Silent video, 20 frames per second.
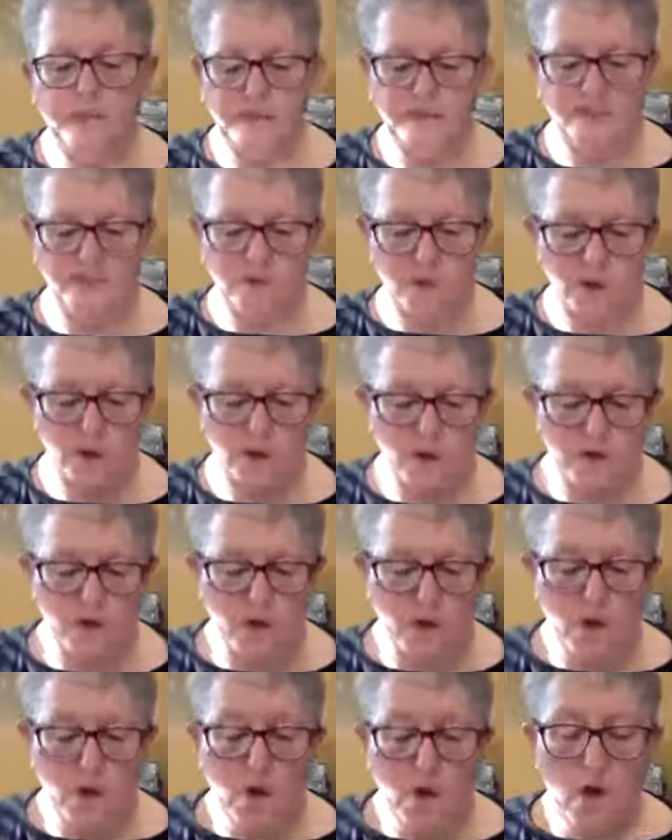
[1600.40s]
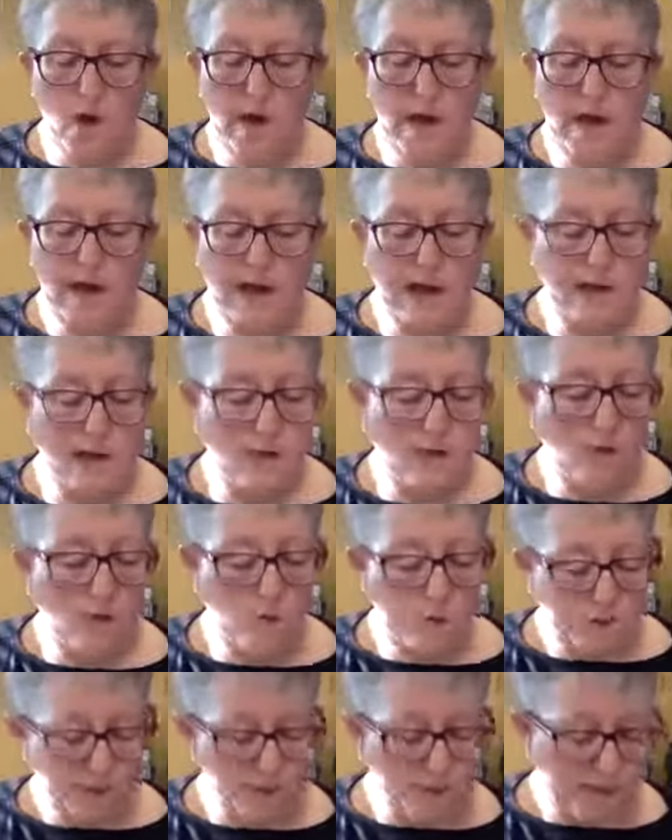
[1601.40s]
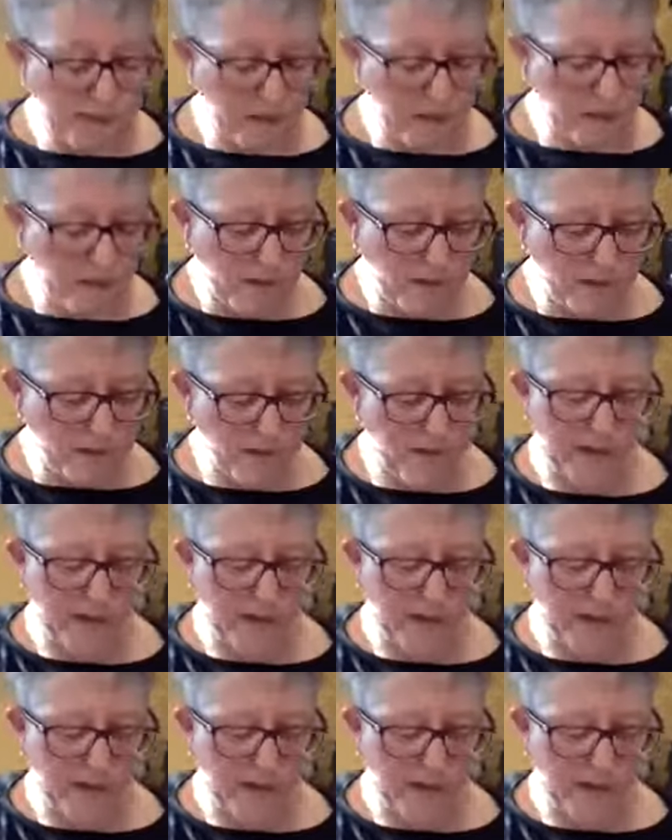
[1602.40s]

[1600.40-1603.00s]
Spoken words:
piece of cloth or a piece of baking paper.